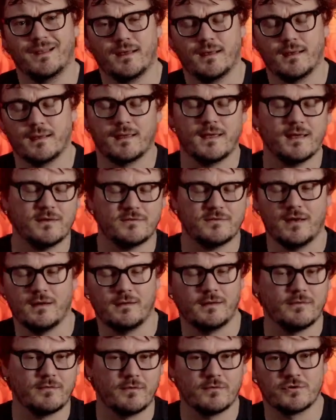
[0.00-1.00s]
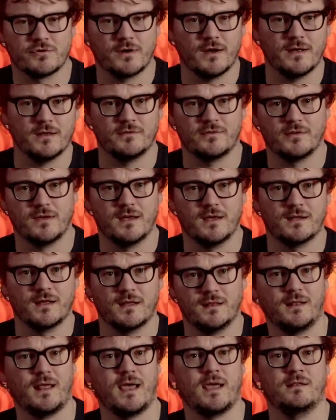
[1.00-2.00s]
I can't say I'd ever try this again
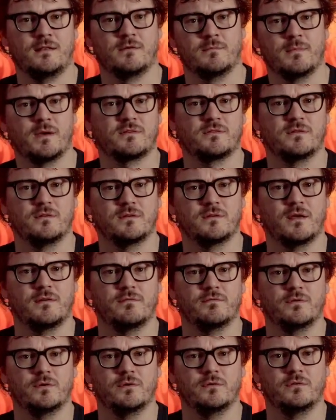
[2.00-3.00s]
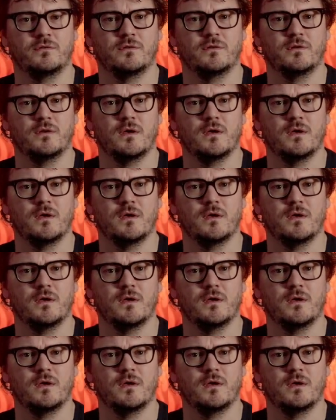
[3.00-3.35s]
on Latin or Mexican type foods.